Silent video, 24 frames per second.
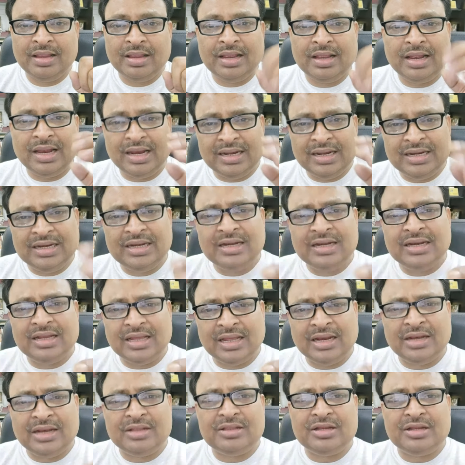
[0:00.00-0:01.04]
and in
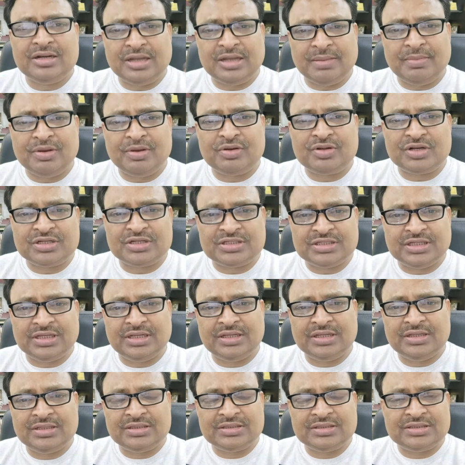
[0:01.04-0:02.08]
another democracy,
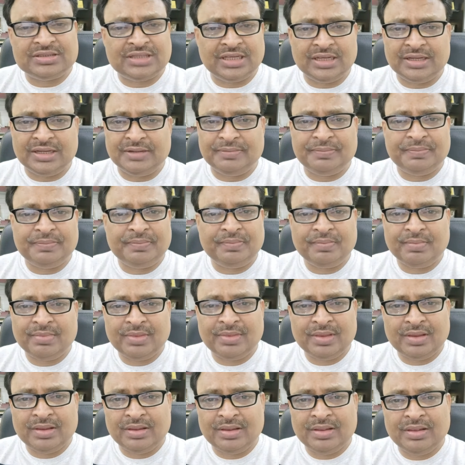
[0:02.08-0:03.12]
say
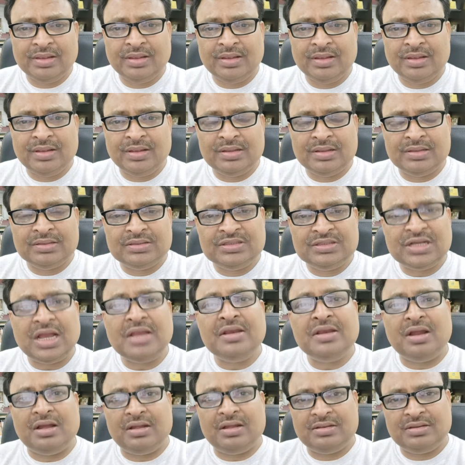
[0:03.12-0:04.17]
China.